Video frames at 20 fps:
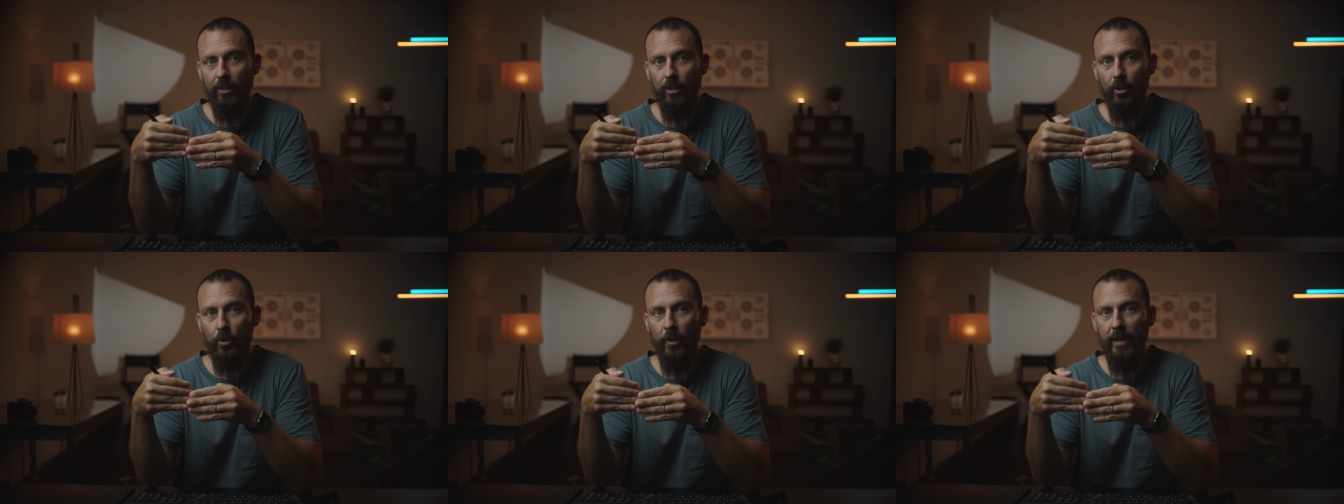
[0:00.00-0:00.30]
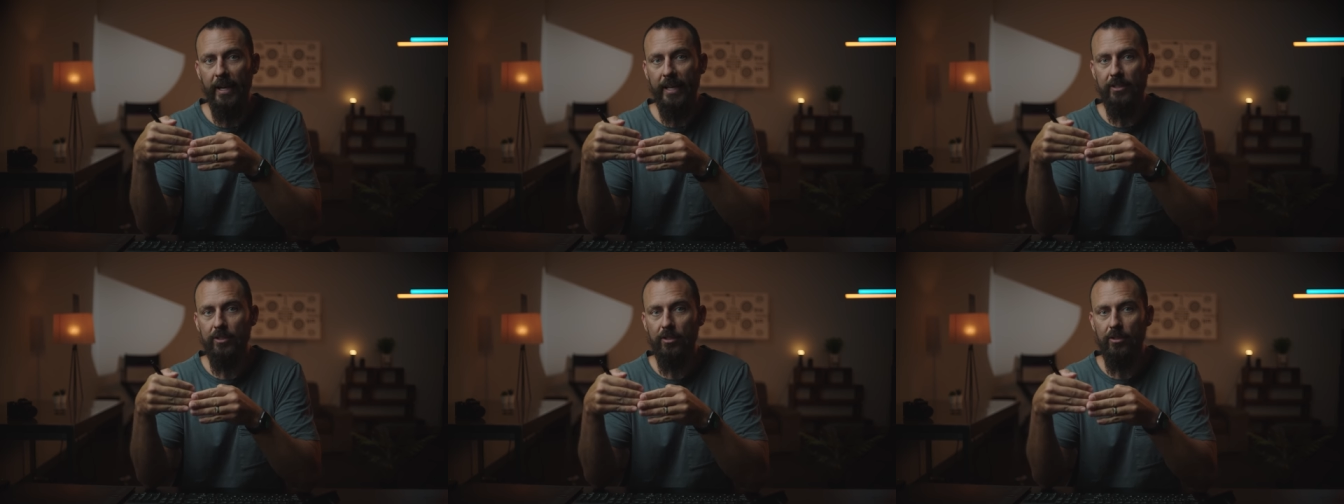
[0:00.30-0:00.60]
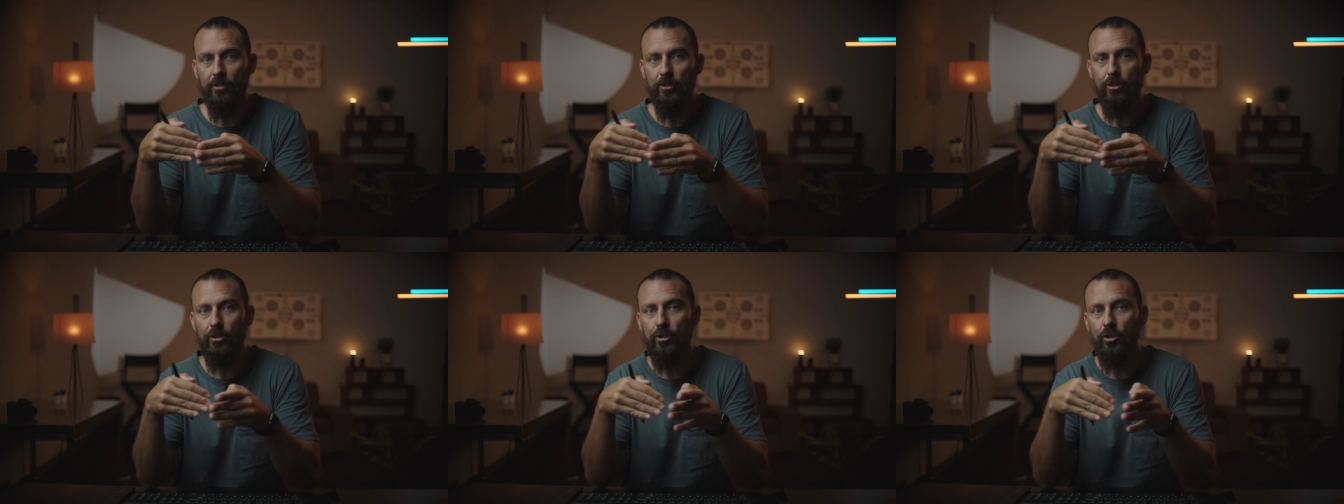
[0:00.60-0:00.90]
creates
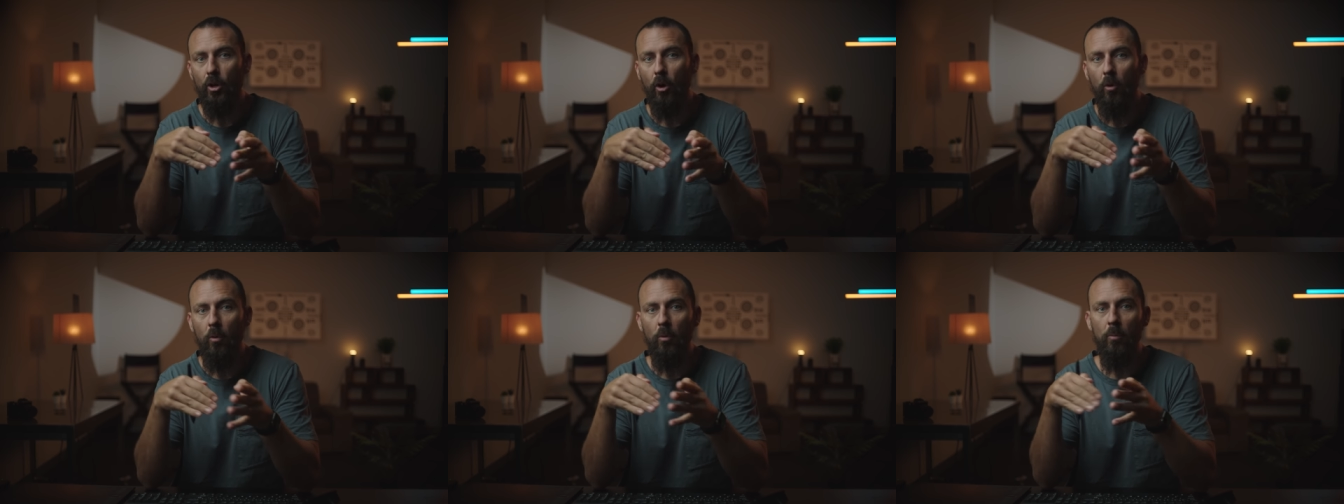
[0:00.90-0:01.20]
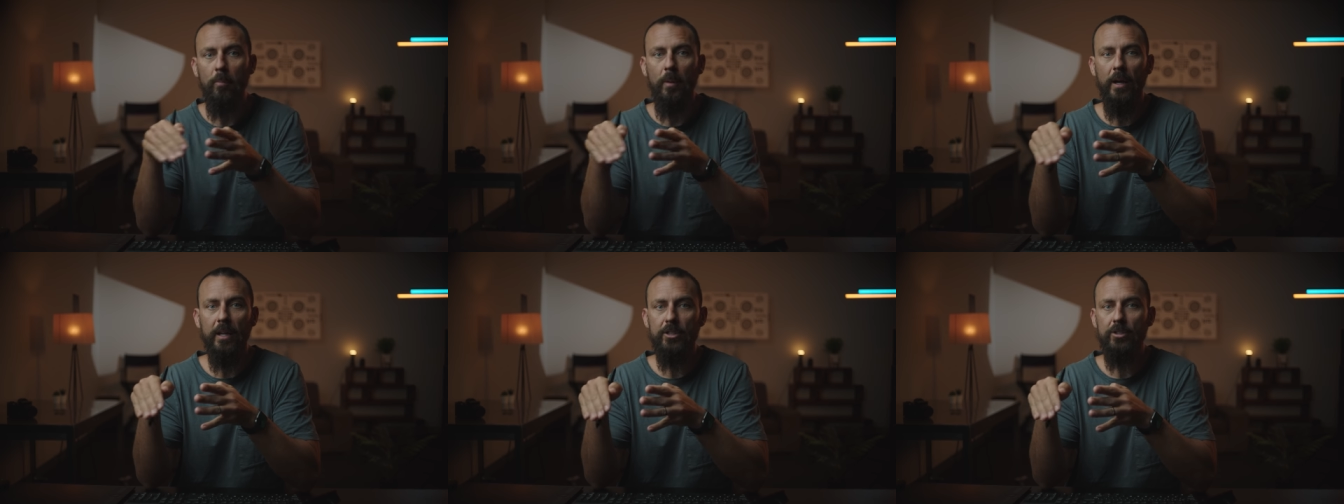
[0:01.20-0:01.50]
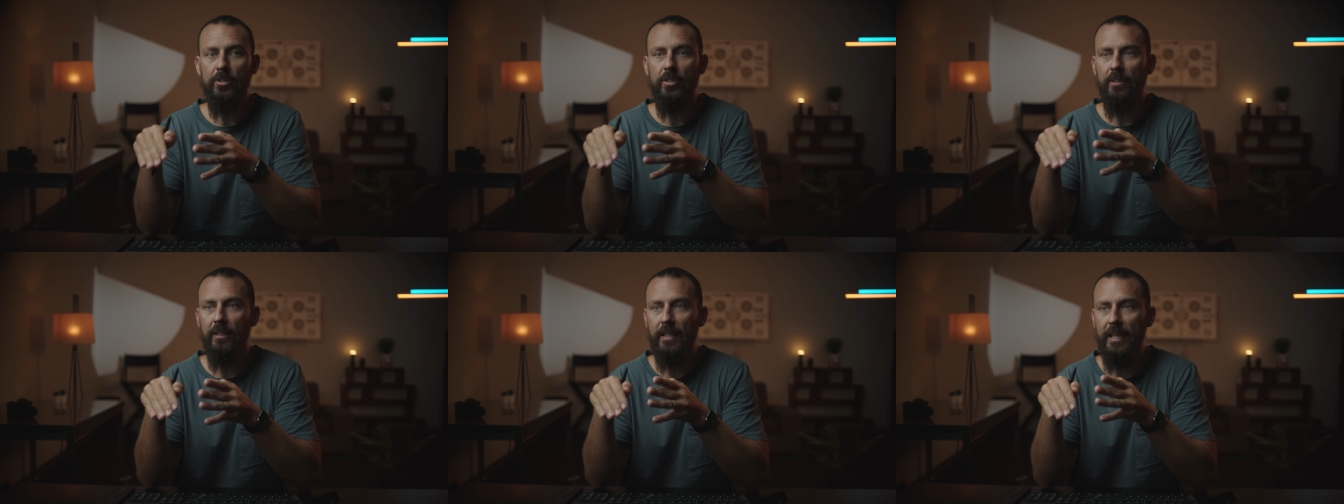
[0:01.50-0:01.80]
so
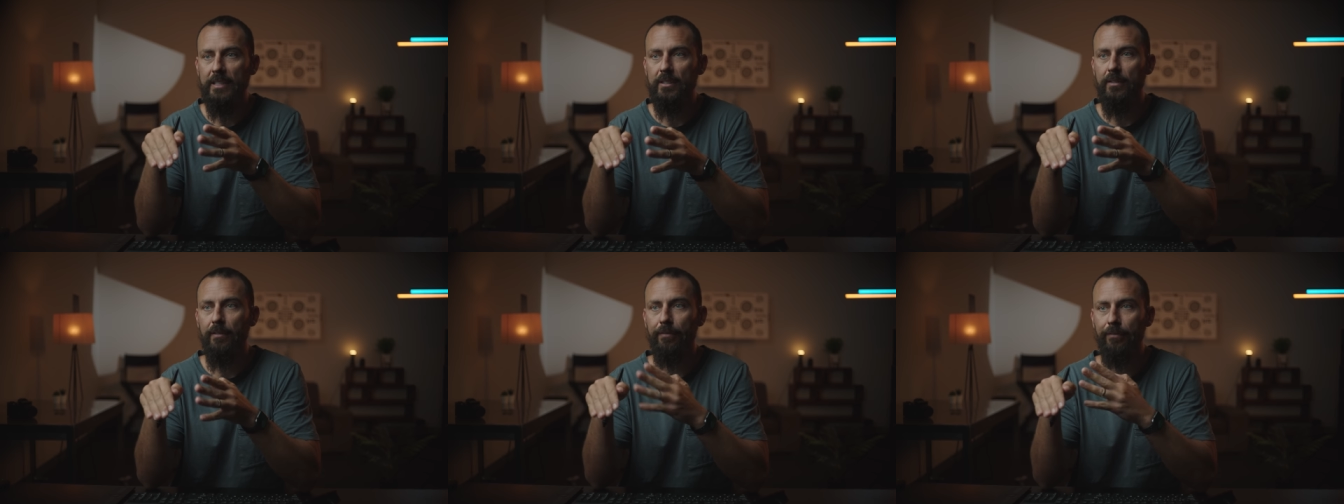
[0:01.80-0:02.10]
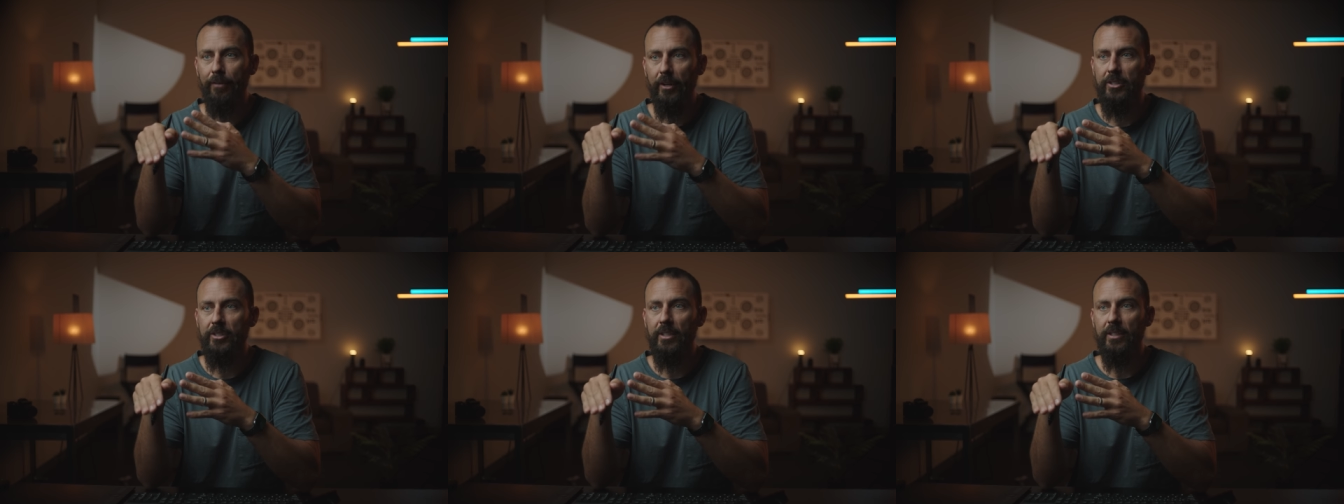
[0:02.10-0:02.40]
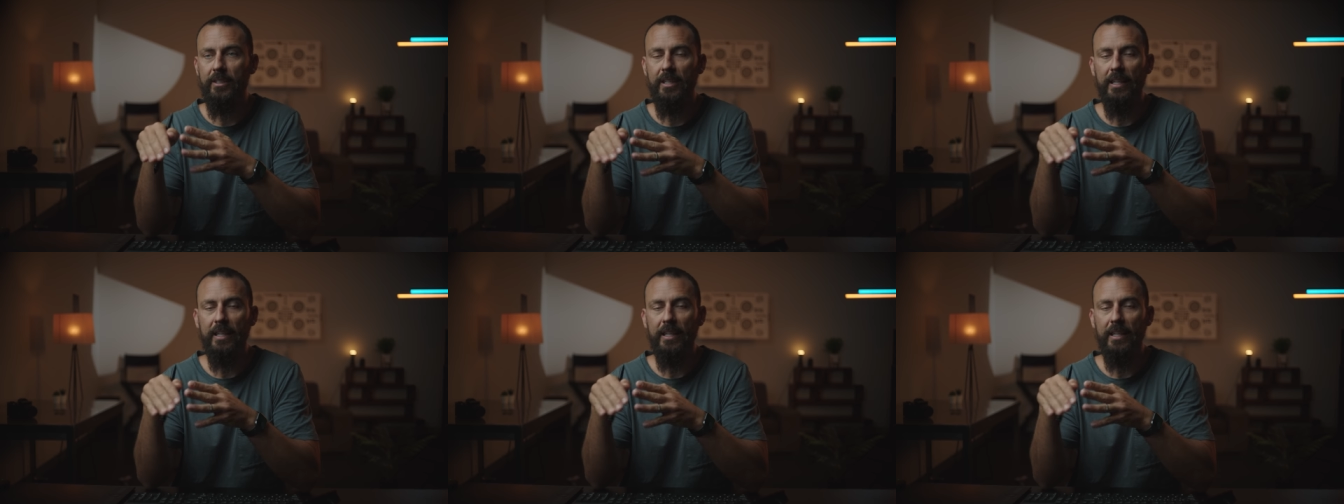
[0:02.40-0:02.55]
much less friction